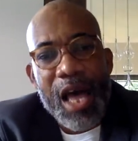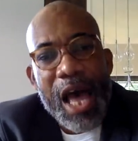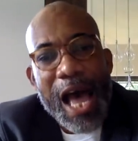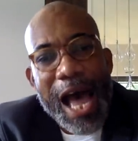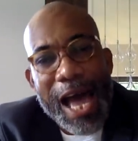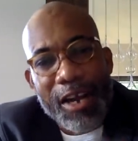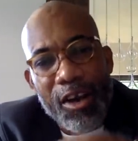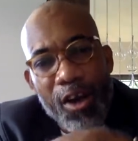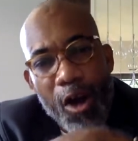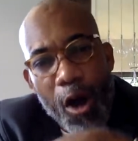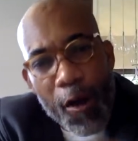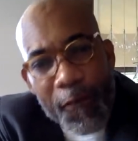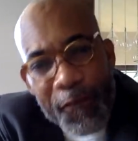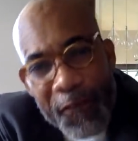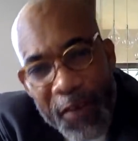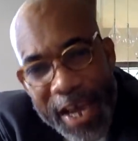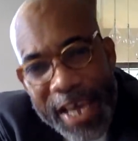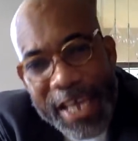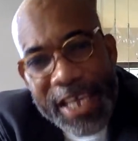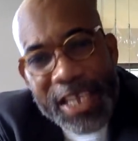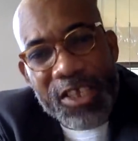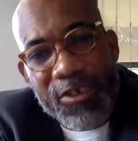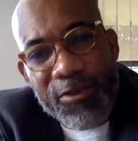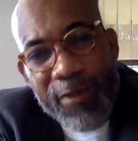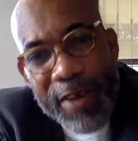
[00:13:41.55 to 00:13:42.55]
and offer
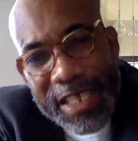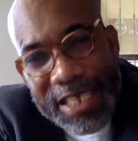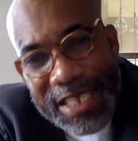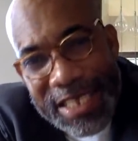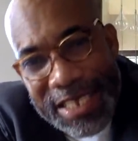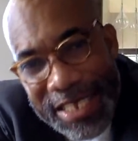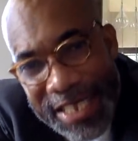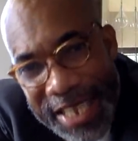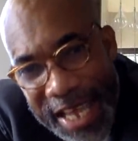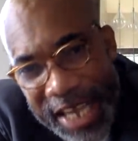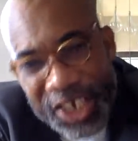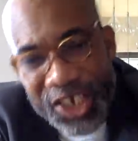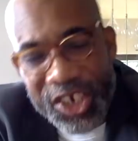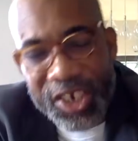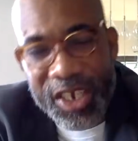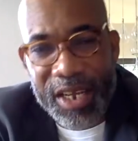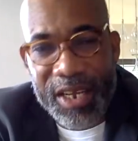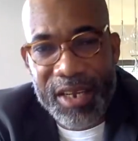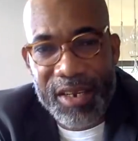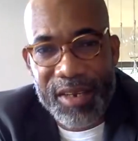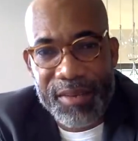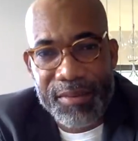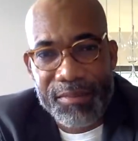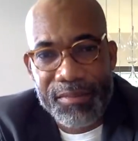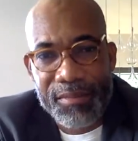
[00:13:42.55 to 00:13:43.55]
his
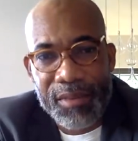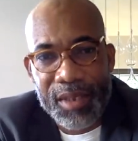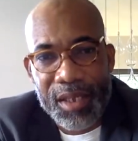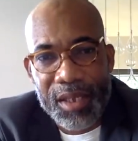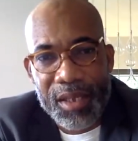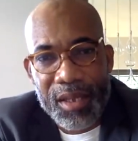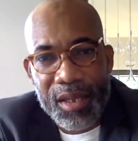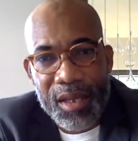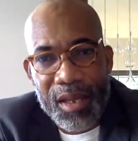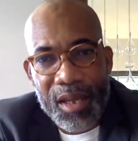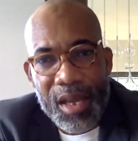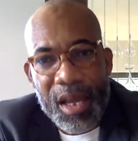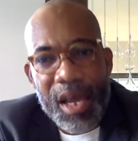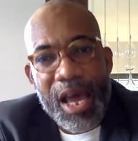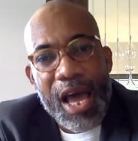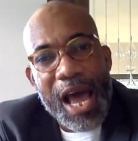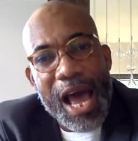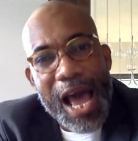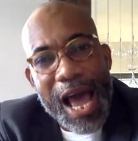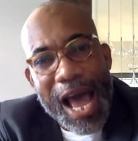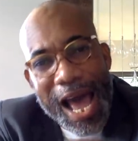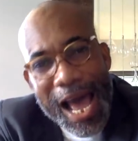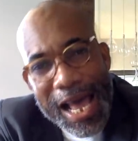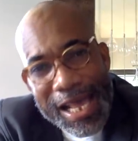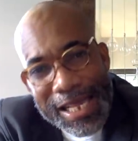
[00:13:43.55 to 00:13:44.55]
resignation
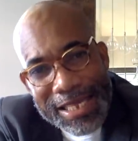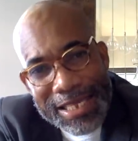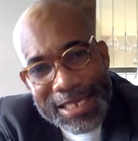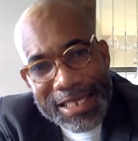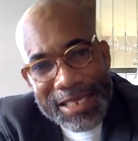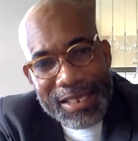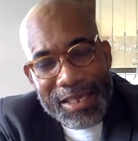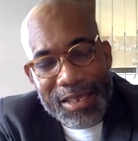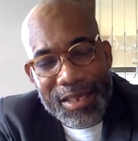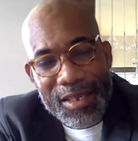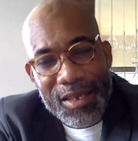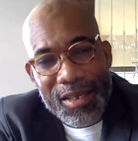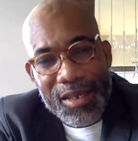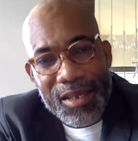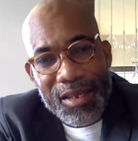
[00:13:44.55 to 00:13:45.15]
as